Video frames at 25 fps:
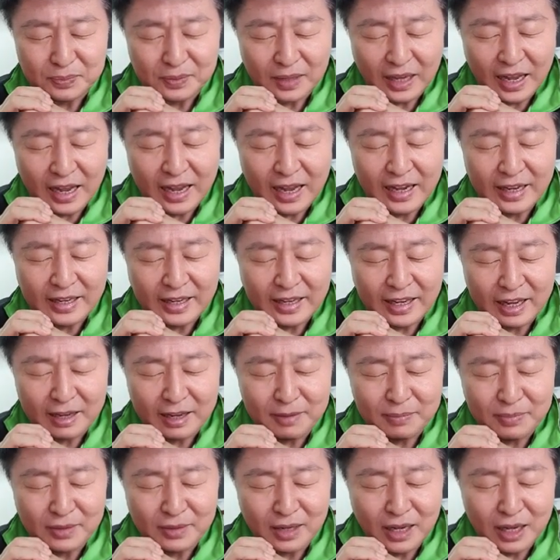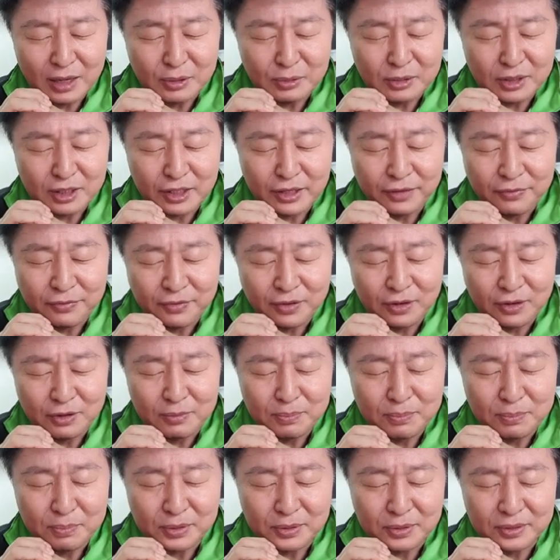I am now
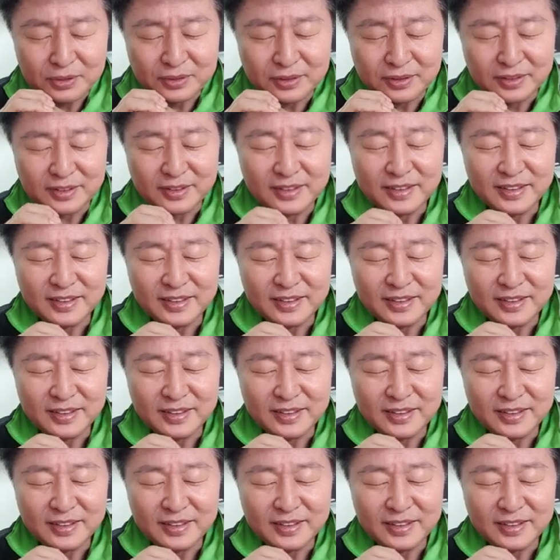different person.